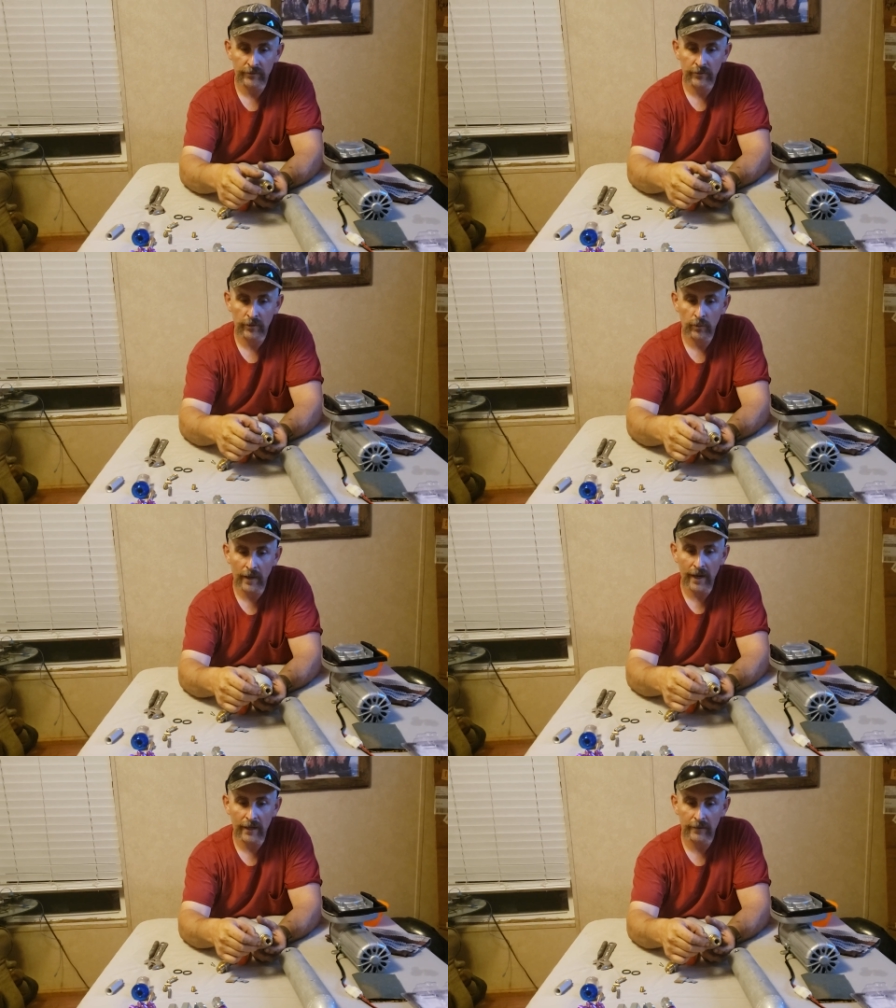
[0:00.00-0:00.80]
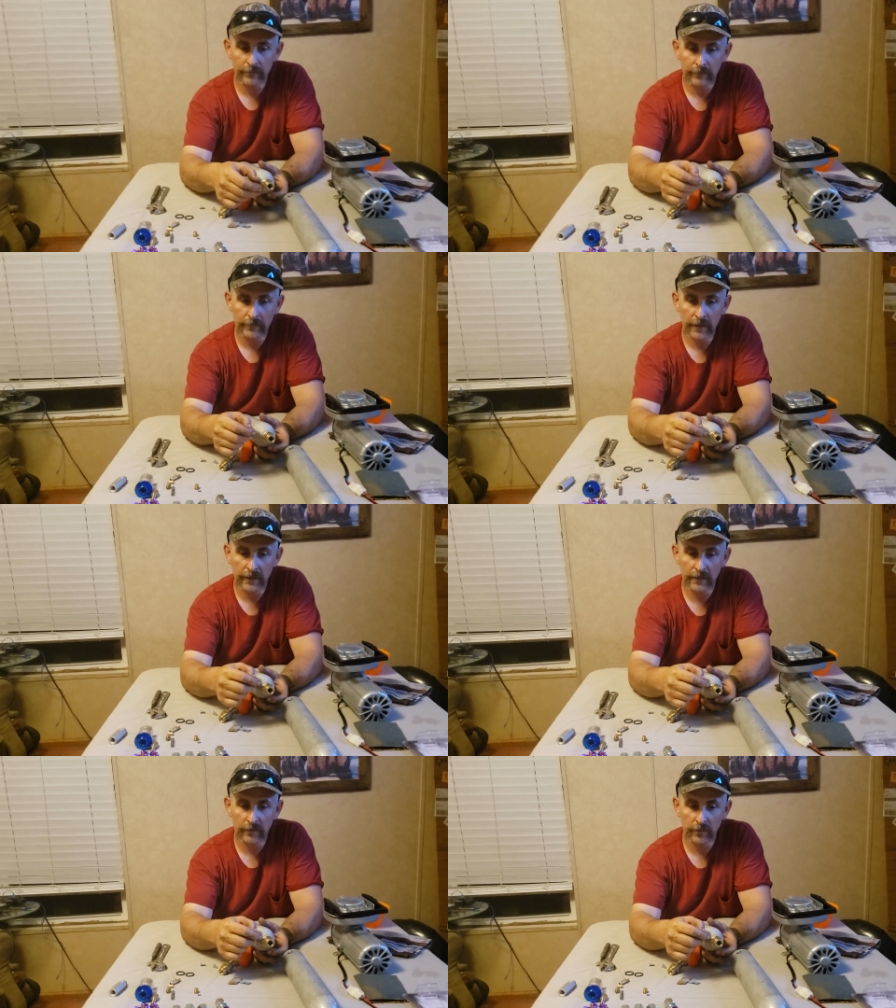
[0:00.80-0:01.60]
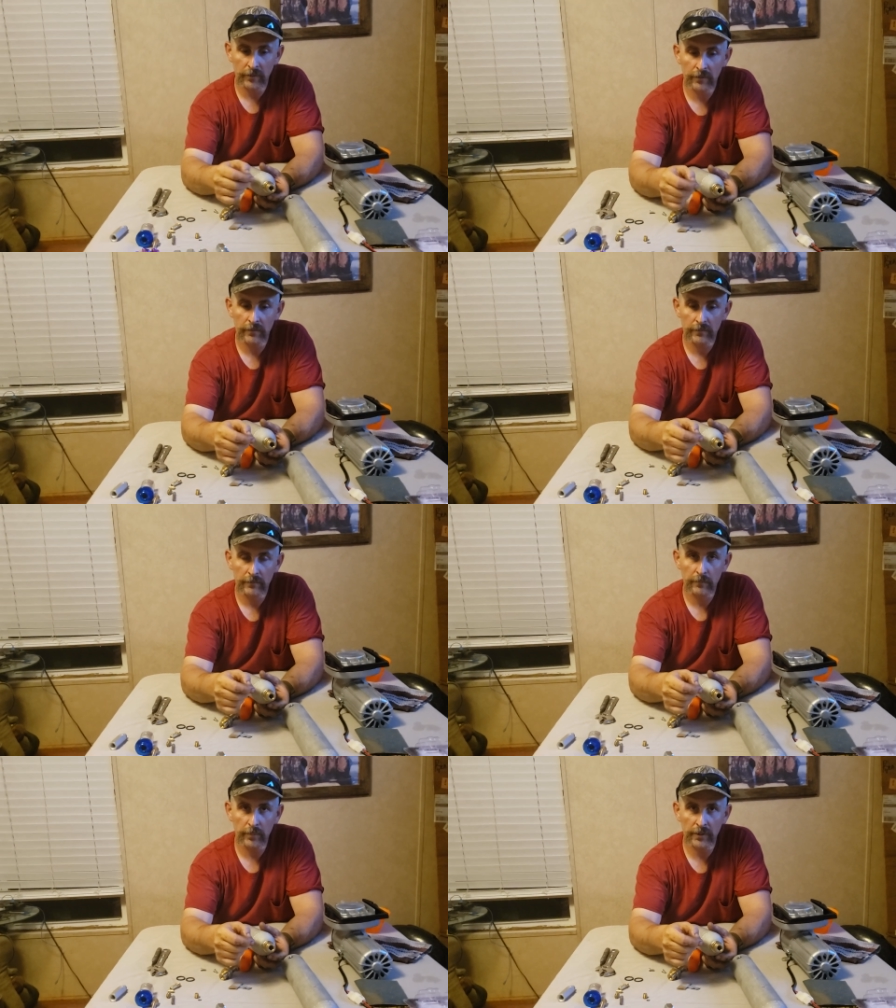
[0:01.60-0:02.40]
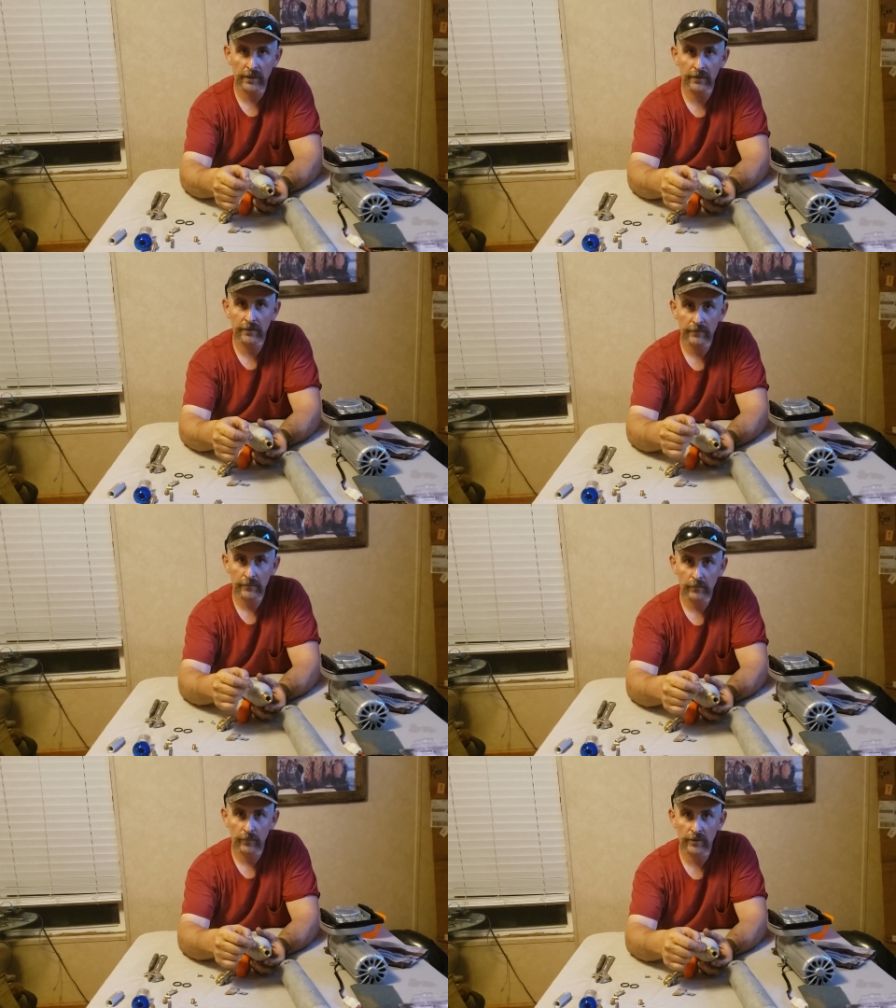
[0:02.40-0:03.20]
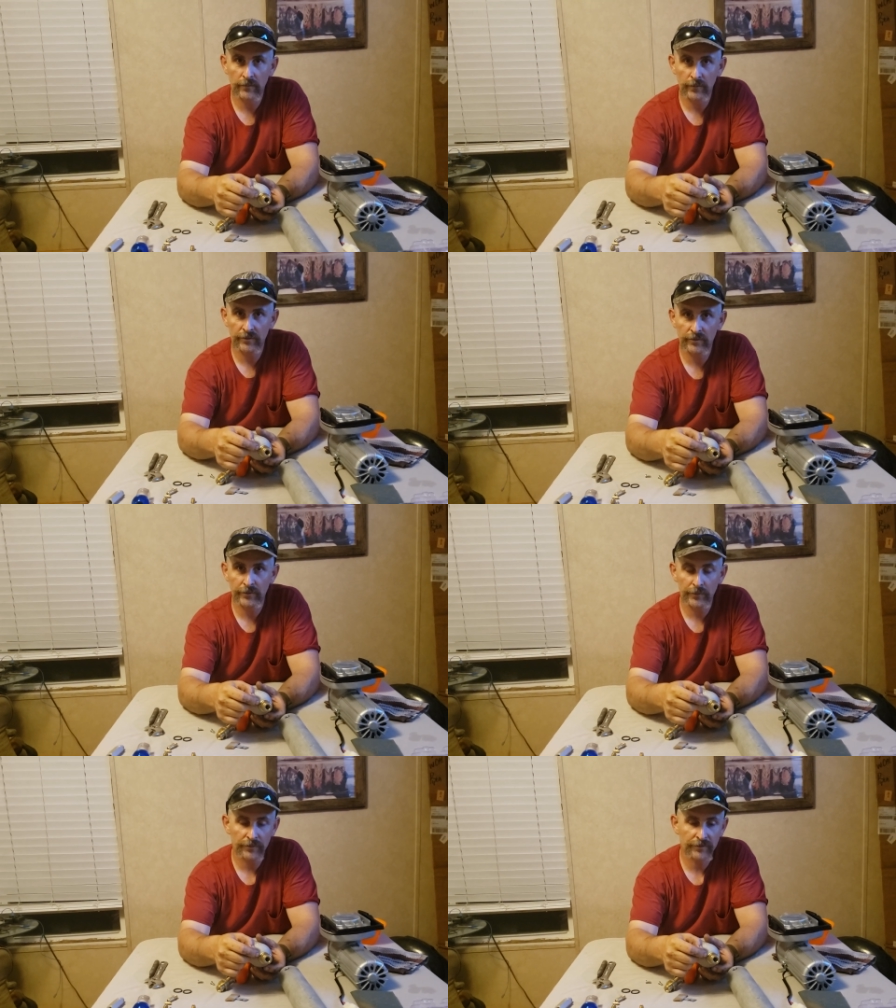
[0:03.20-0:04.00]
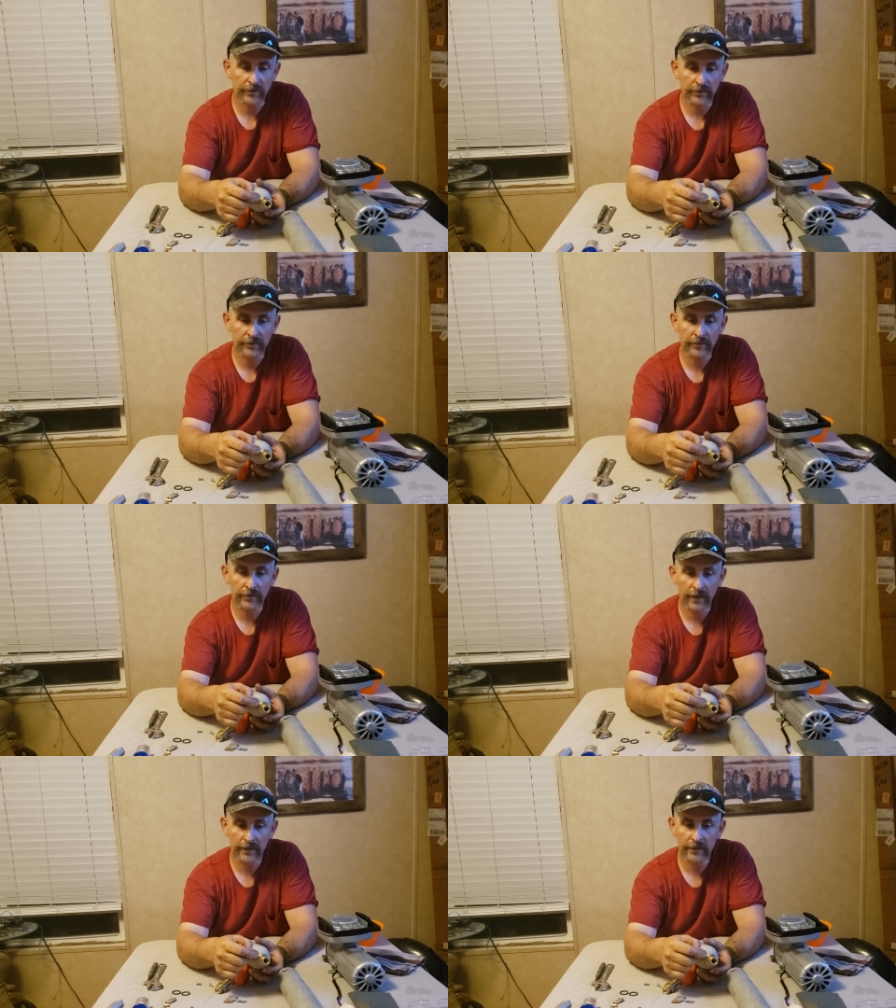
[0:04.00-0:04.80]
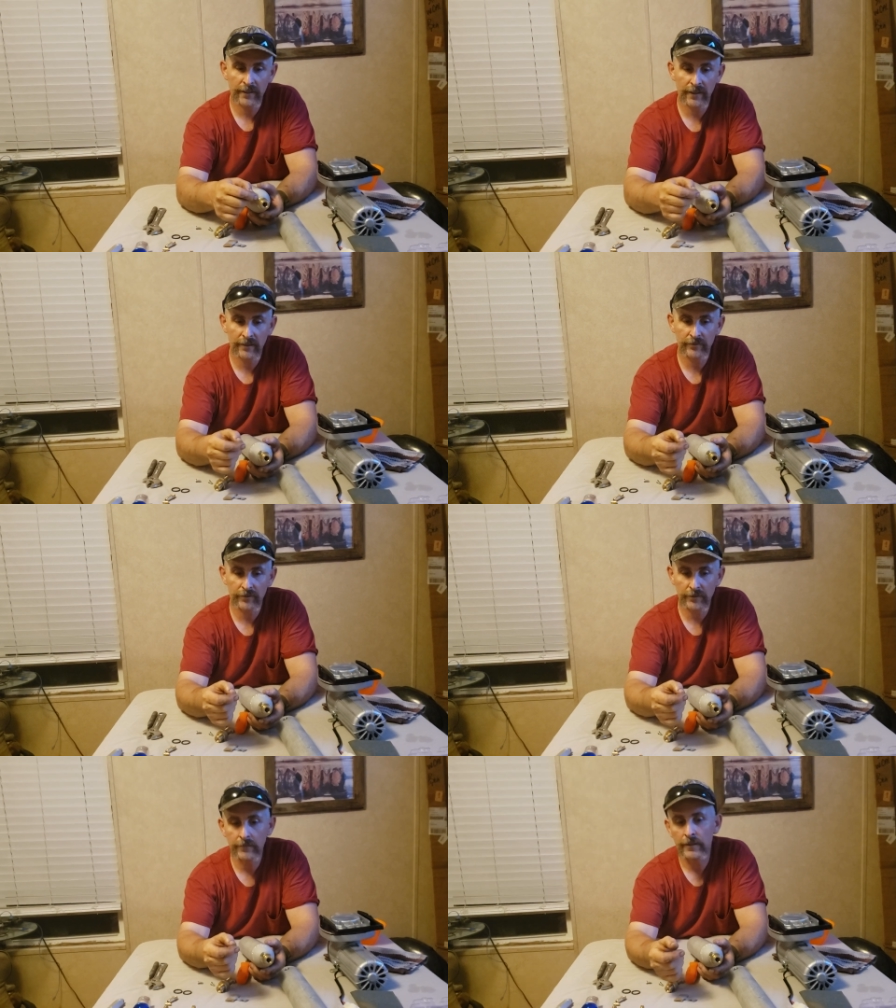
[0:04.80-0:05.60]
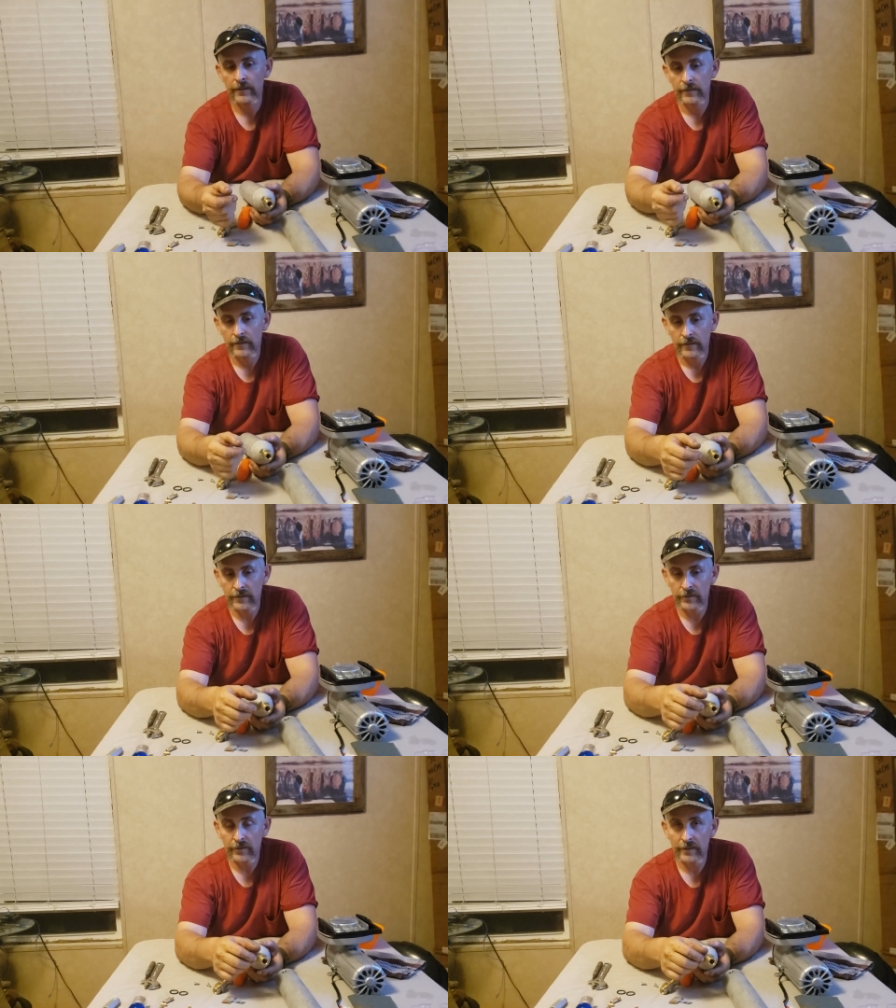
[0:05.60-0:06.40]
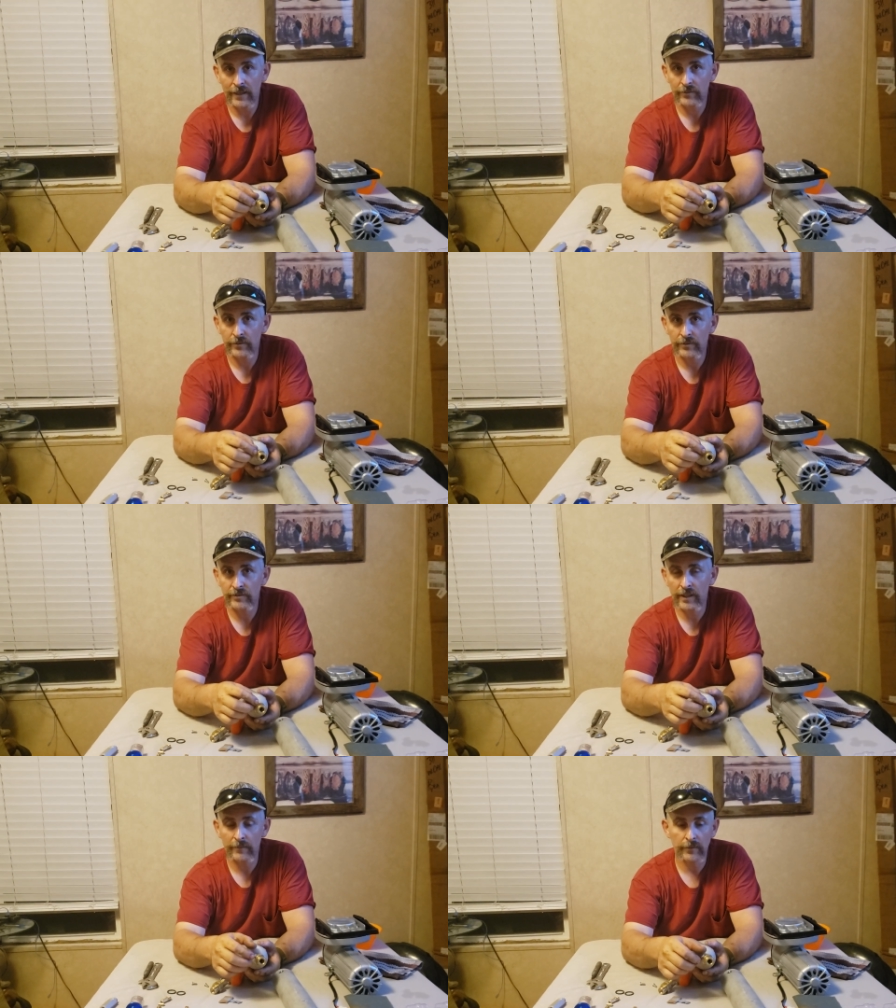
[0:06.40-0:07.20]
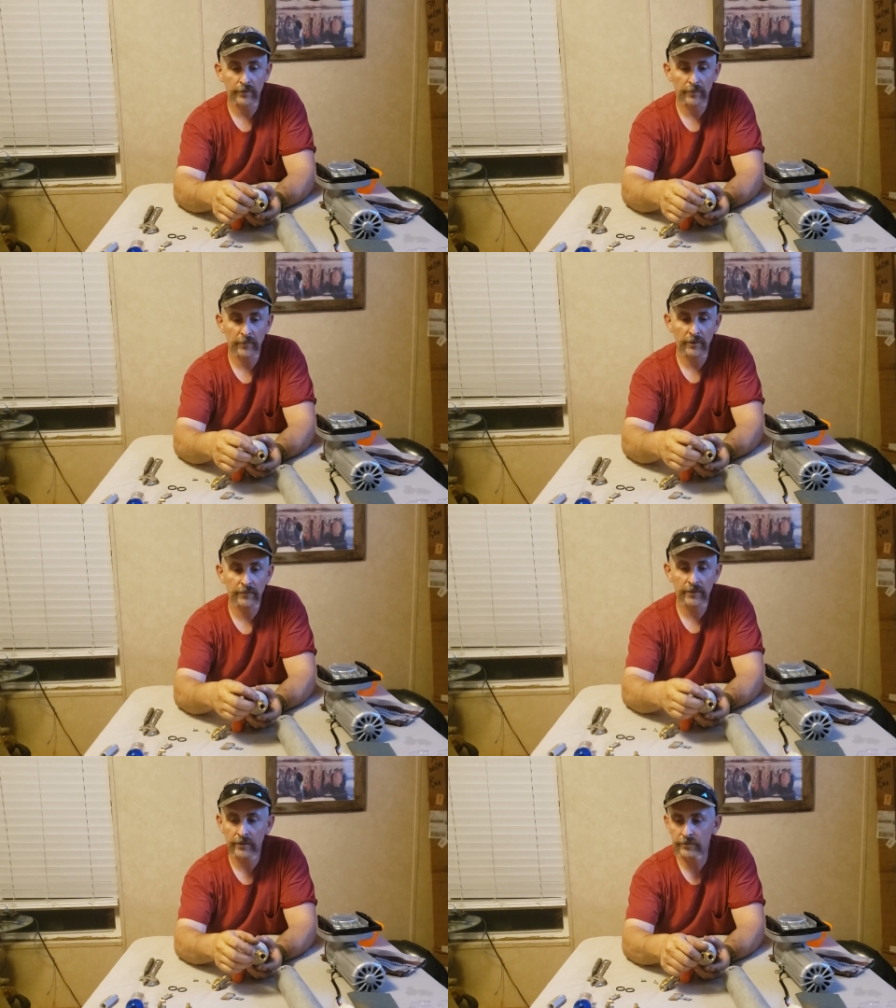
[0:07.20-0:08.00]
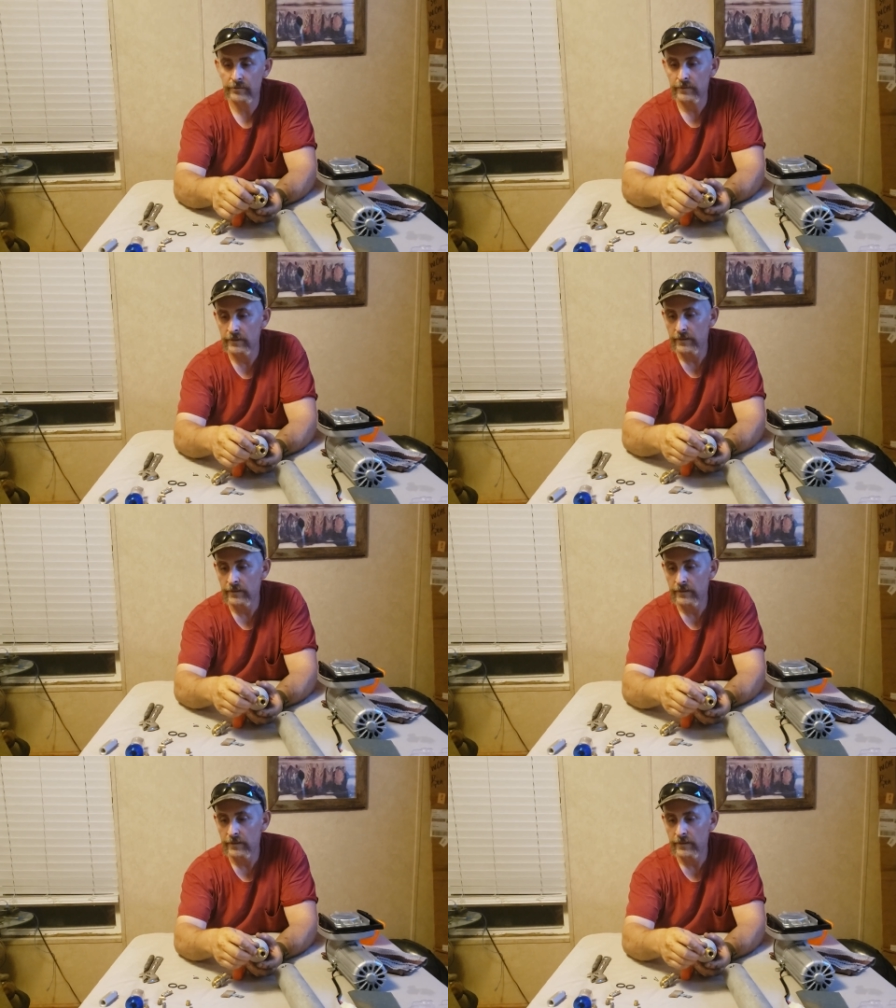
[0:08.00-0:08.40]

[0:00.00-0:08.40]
just crack it. And it will bleed what residual CO2 out of the canister. And you can actually safely remove this.